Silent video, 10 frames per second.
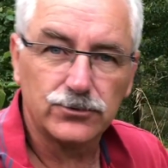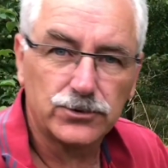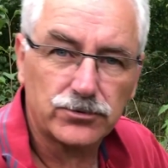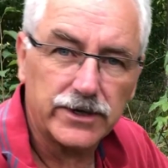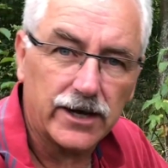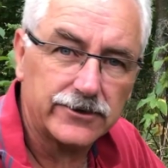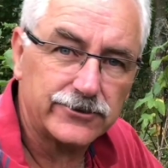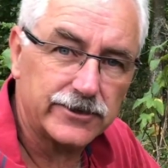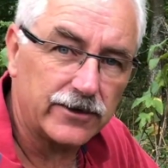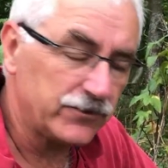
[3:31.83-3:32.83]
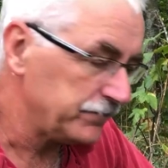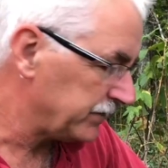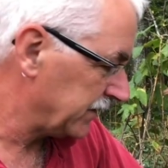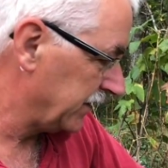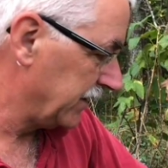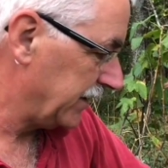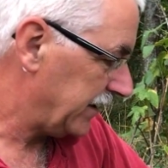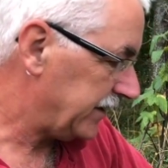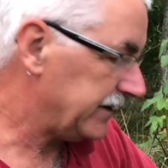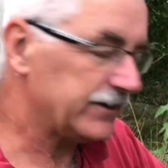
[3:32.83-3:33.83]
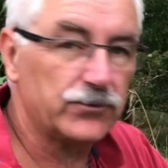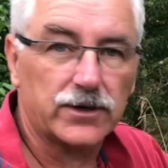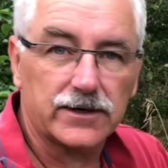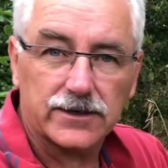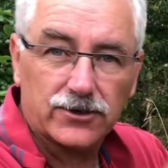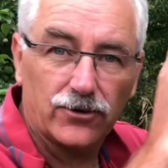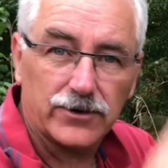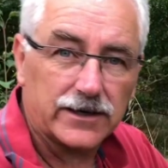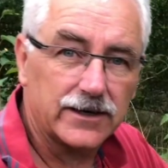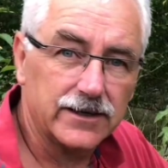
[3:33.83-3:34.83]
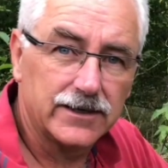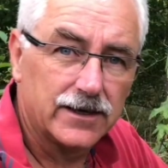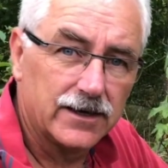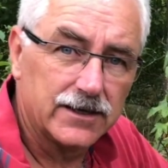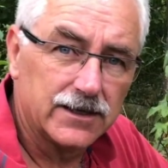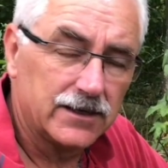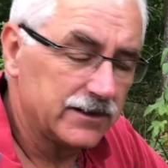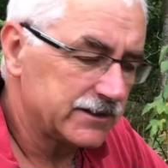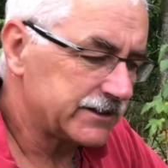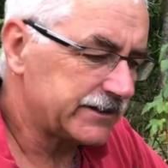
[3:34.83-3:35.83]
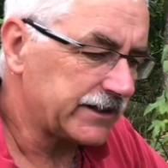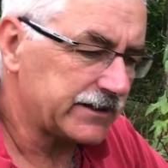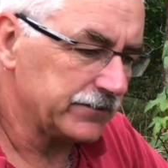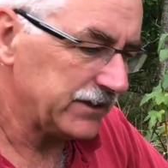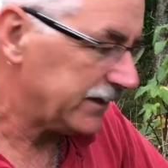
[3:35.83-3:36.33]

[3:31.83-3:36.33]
two, 300 of them and then we're gonna go and stick them